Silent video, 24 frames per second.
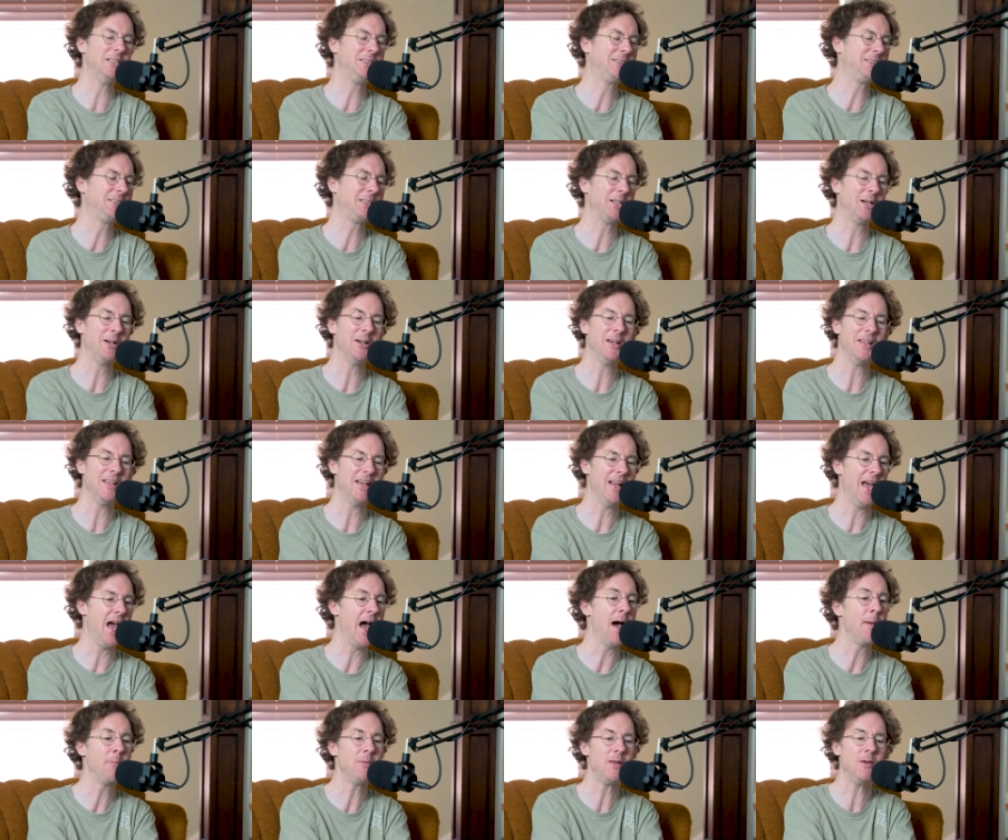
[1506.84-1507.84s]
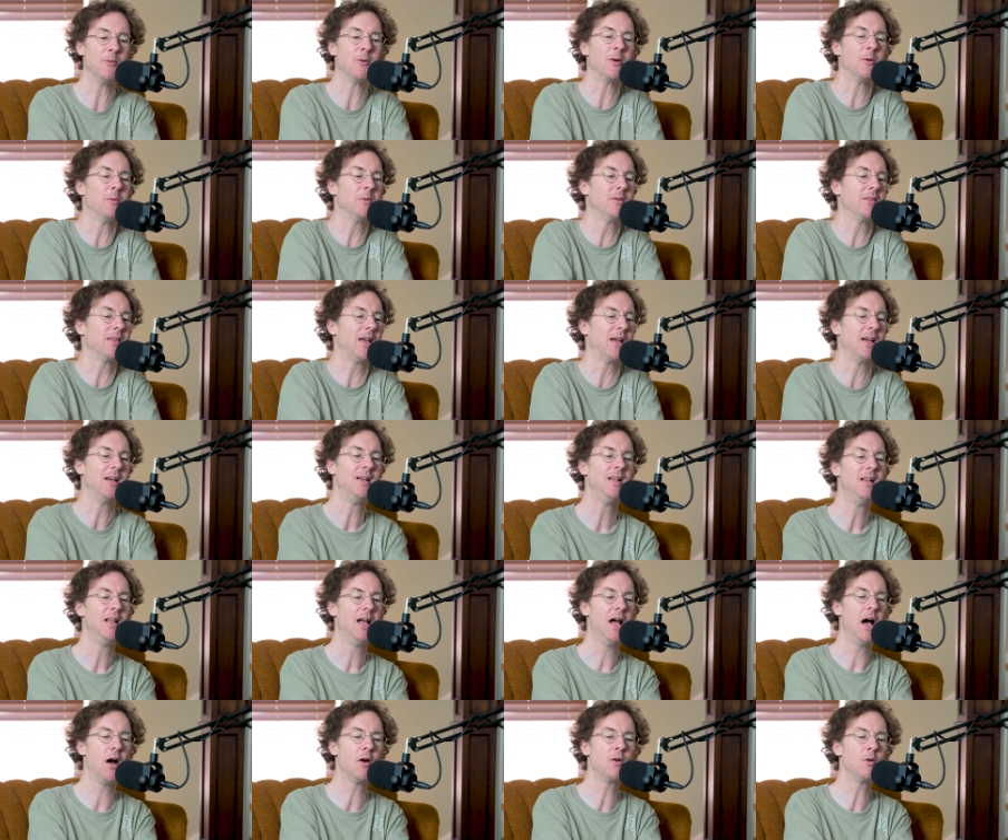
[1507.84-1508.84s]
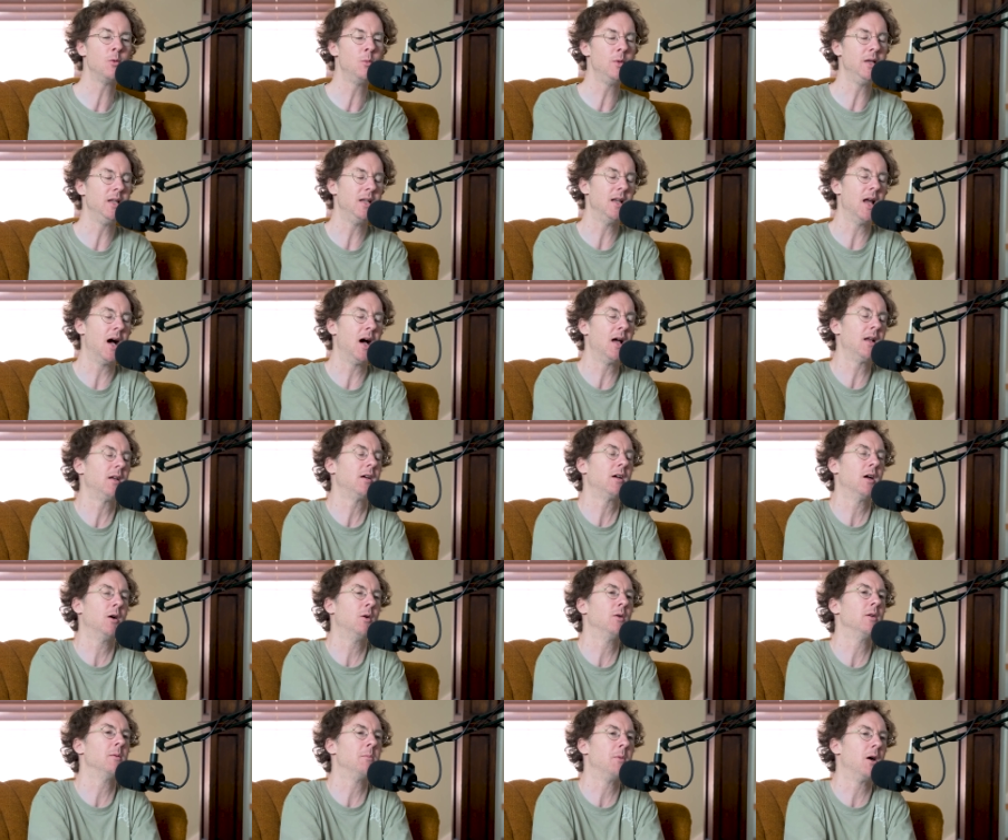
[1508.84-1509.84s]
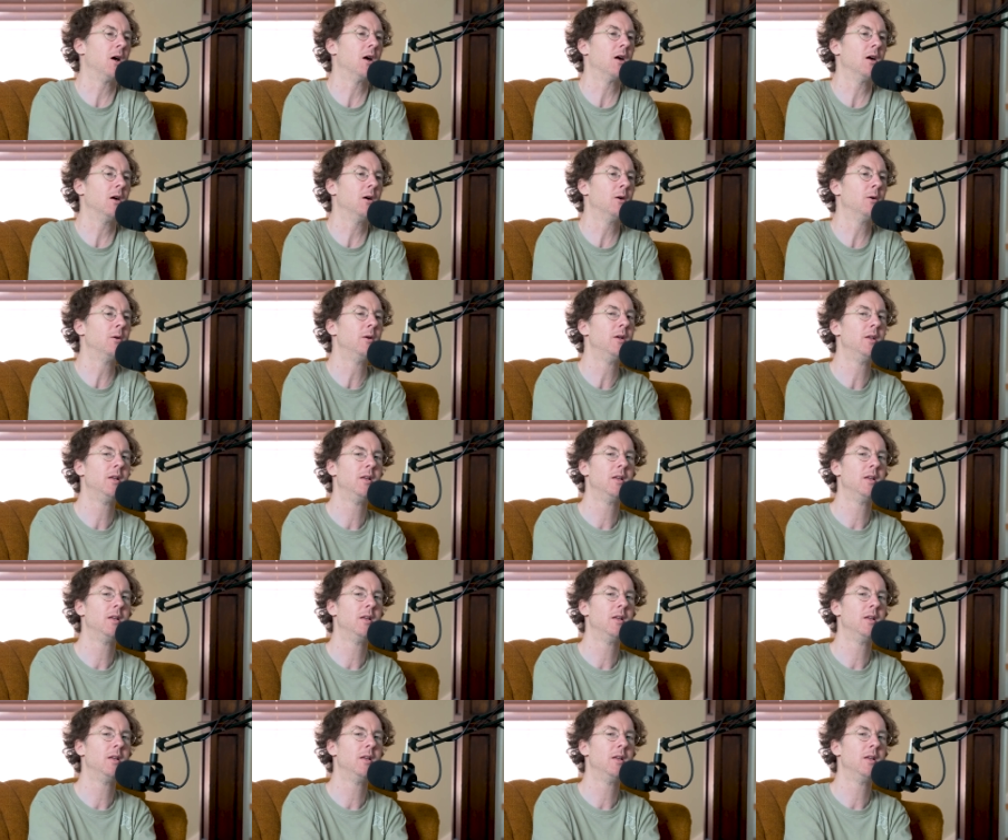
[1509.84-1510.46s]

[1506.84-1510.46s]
just started happening where it was like, how can we not go tomorrow?